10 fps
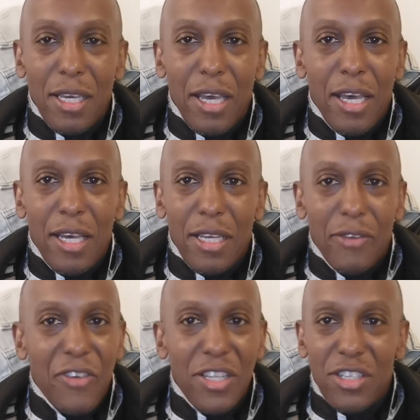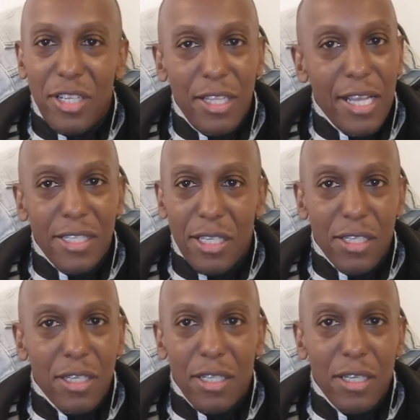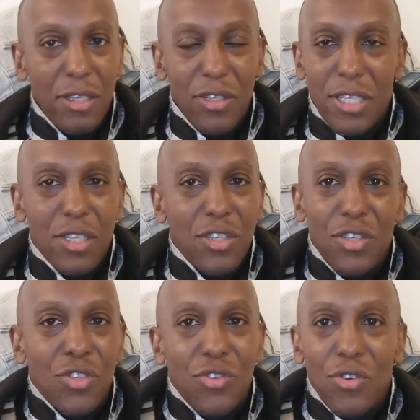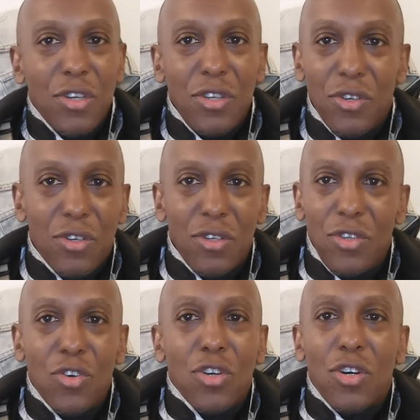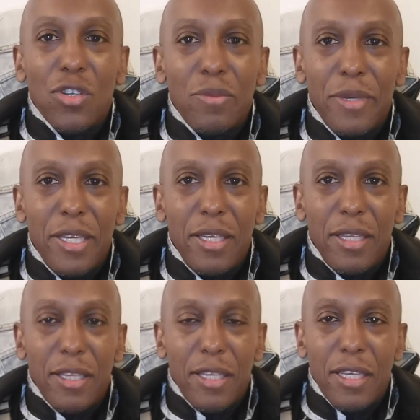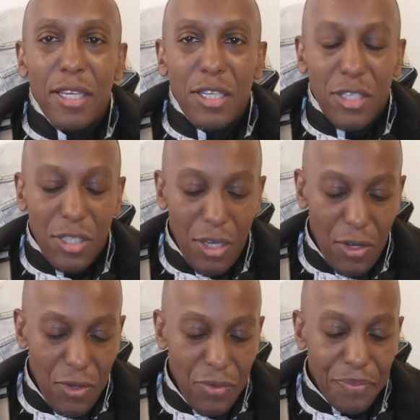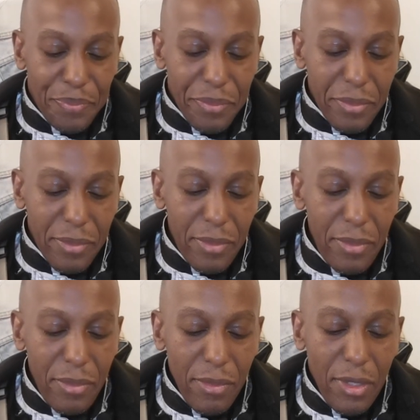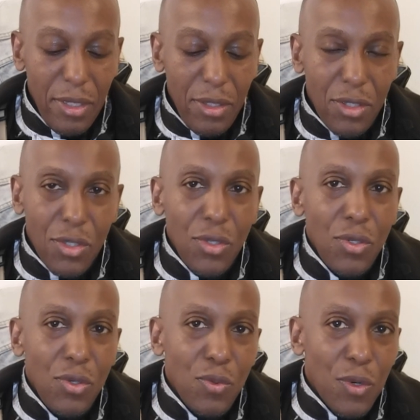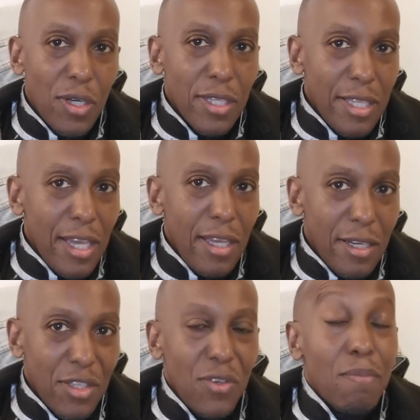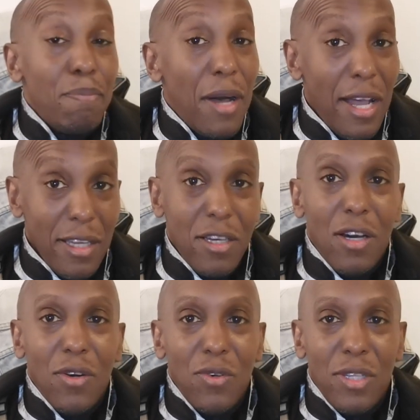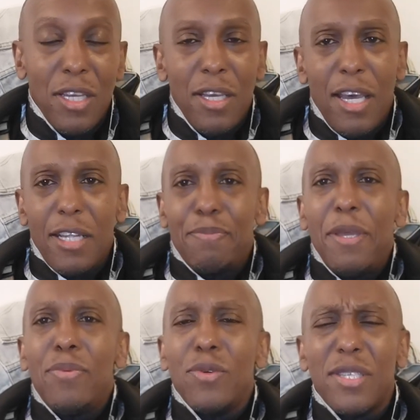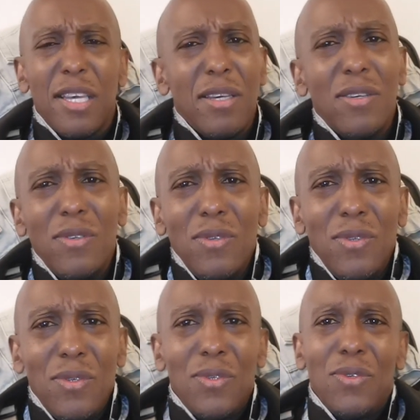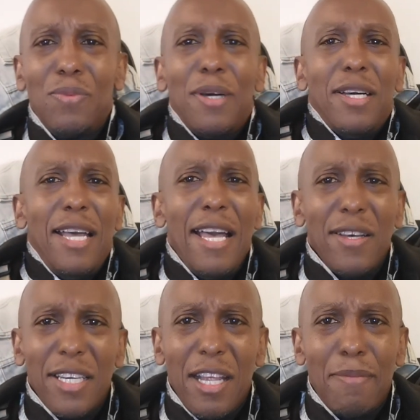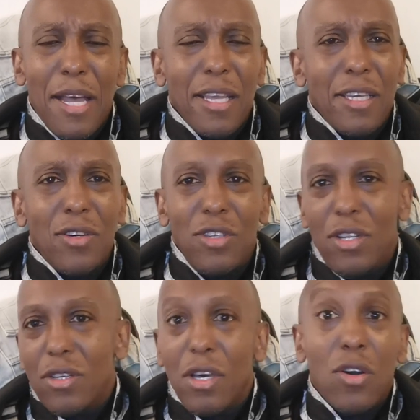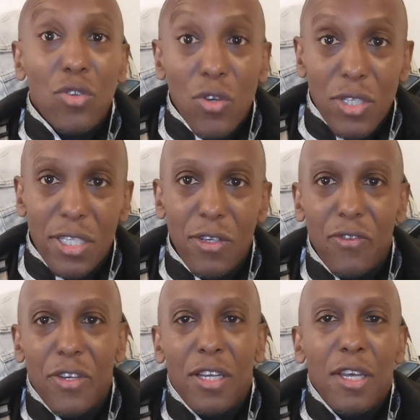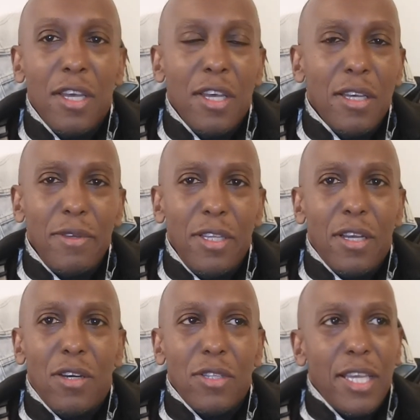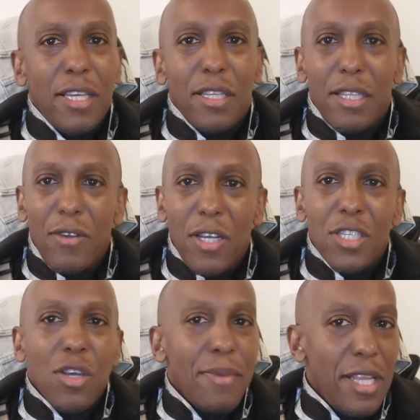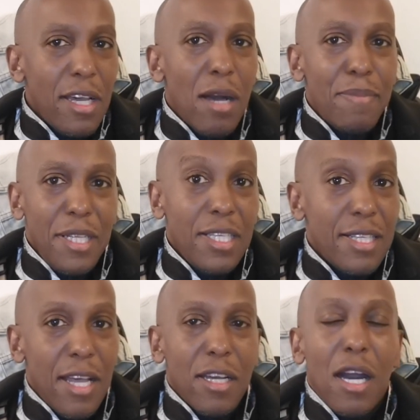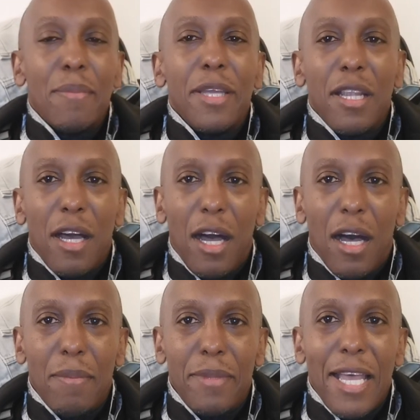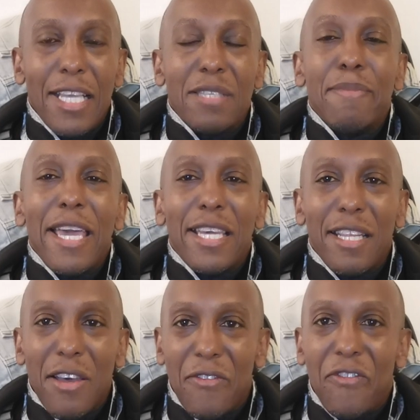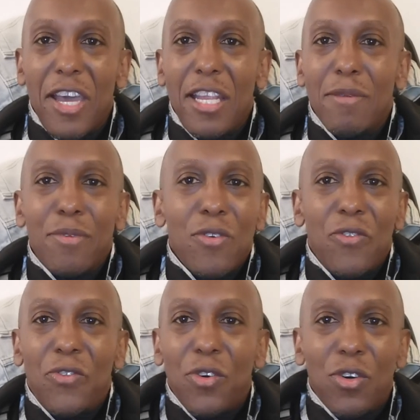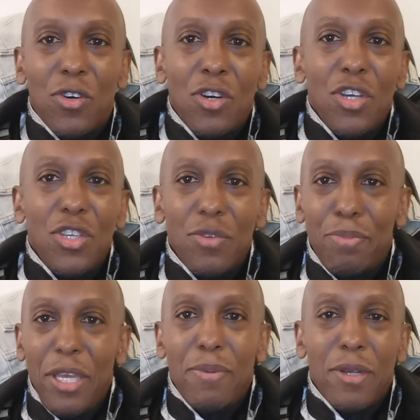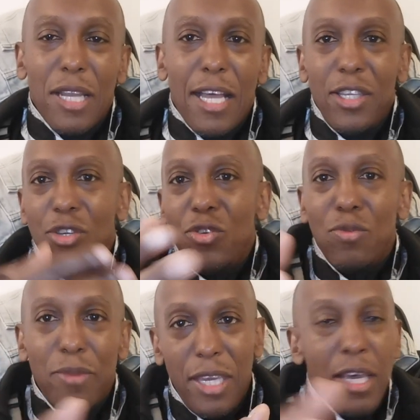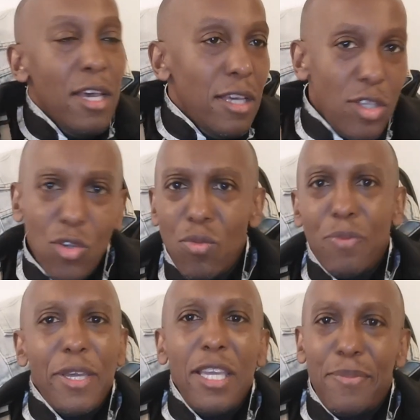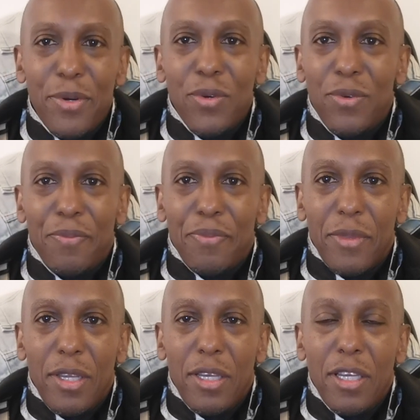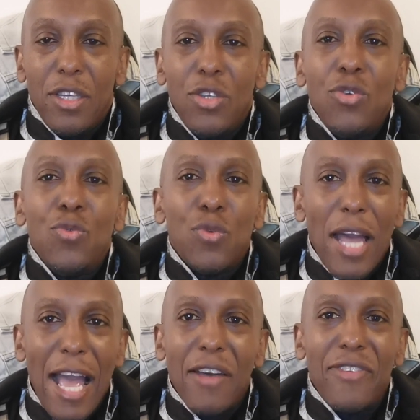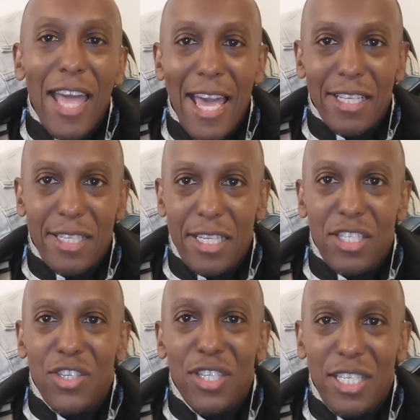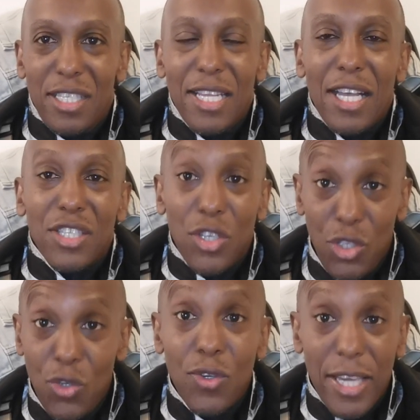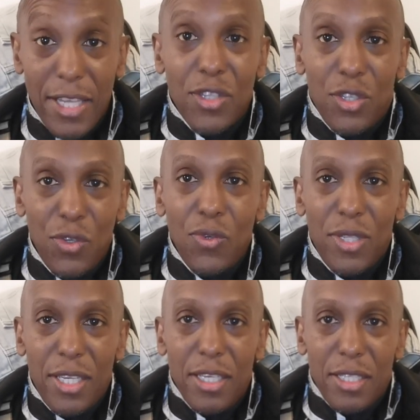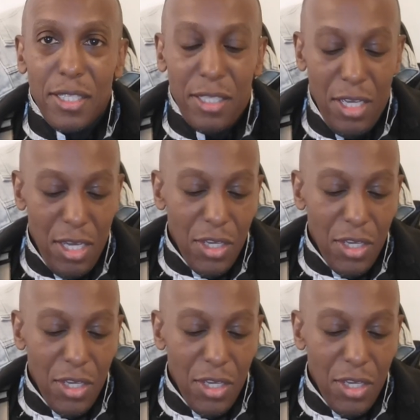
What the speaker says: Yeah, eventually you're just gonna destroy your economy. So do what they are, buy gold. And people say, oh, but how can I buy gold? Gold or silver. There are so many companies now coming up that is making it available for people like you, me, normal people. You have access to this now, so you can do this.